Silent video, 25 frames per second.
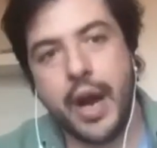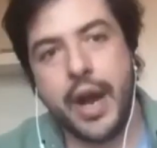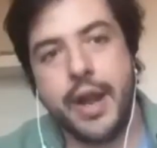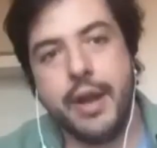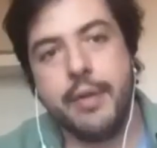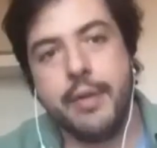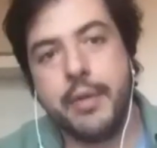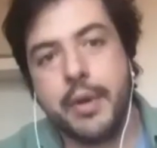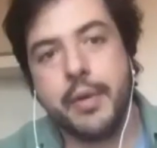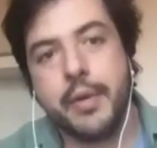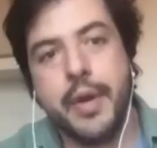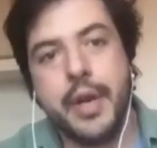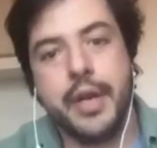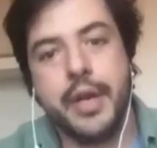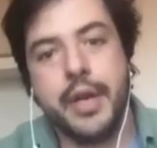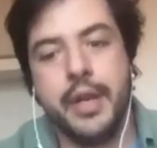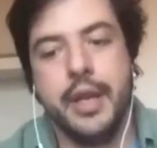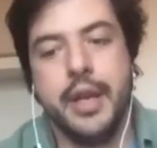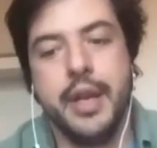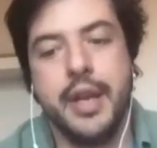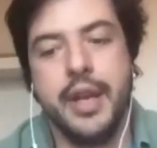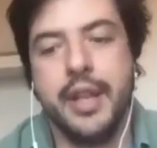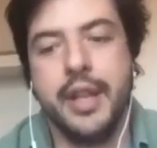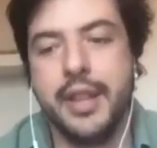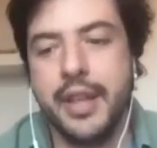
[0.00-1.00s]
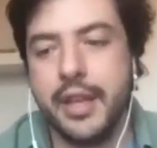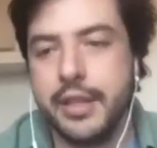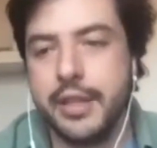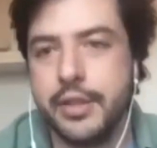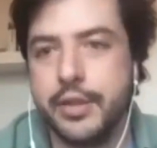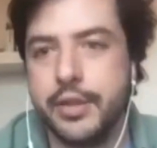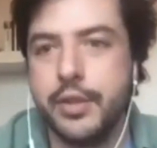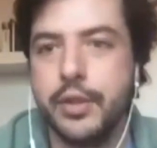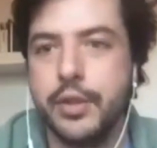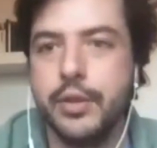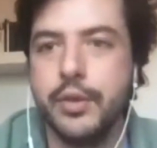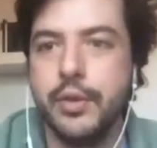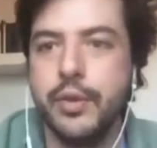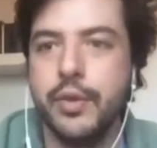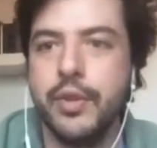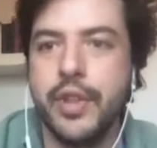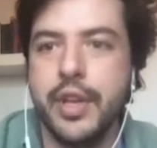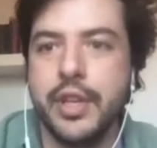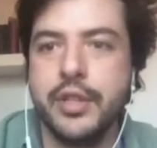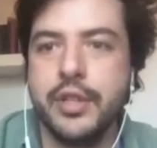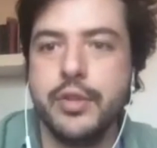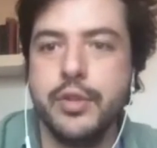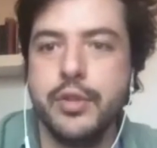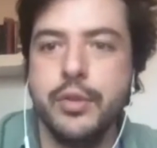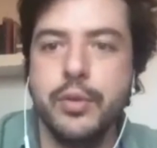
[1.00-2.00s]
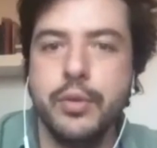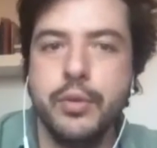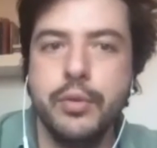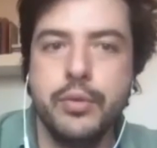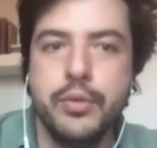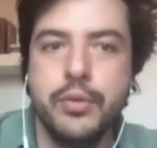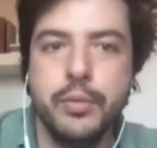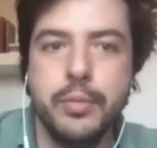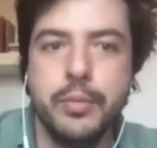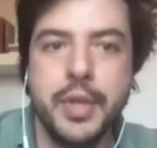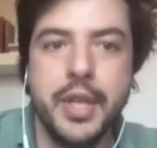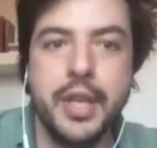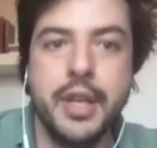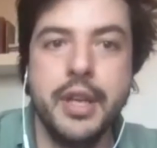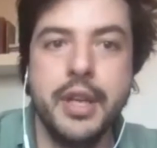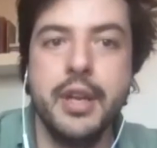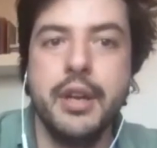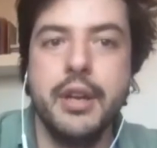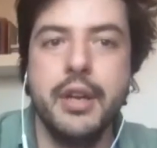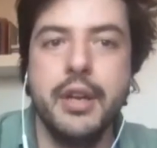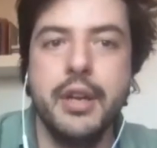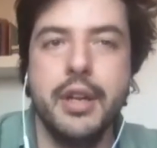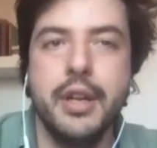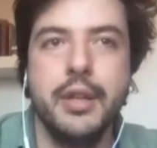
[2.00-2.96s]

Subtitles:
everyone. Thanks to be here.